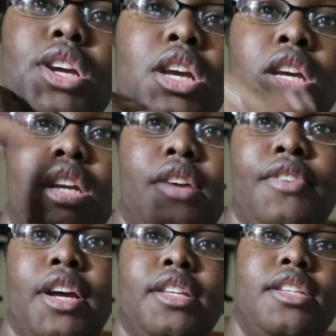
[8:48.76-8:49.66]
and have
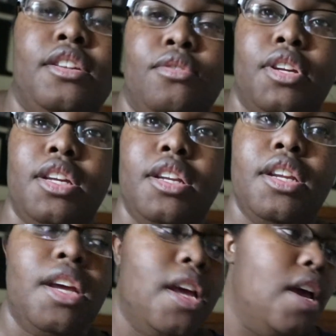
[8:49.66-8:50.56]
gotten settled in,
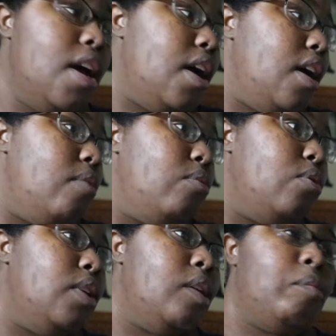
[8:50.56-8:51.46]
I
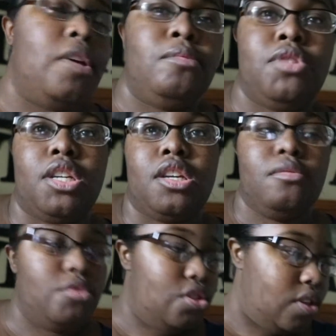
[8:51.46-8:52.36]
will let babe check
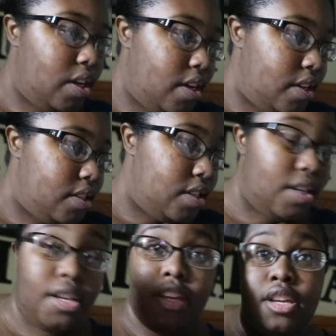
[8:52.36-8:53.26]
in with you guys
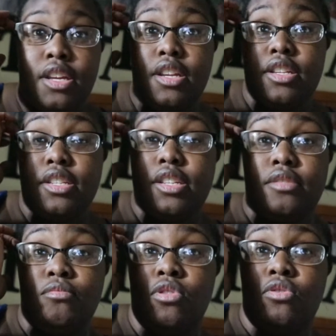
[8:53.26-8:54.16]
and
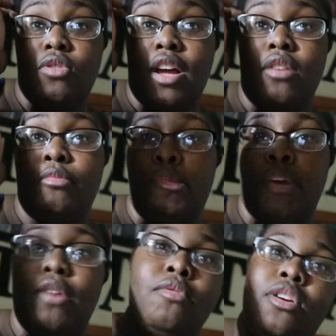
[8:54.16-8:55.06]
well, I'll be
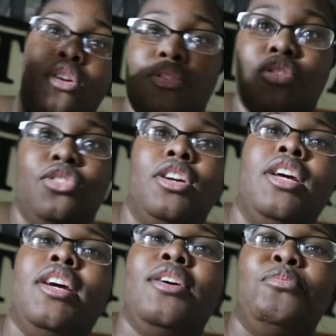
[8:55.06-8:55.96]
back with her. So
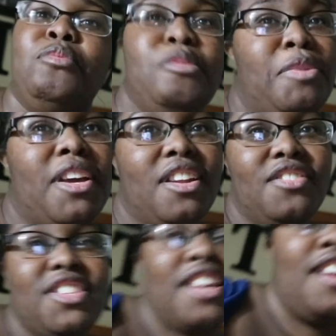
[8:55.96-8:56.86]
we'll be back in
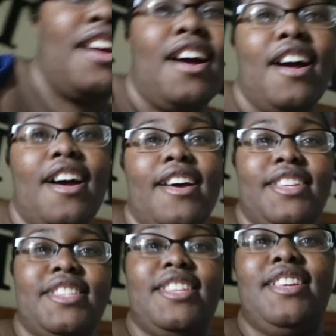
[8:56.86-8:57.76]
a second, guys.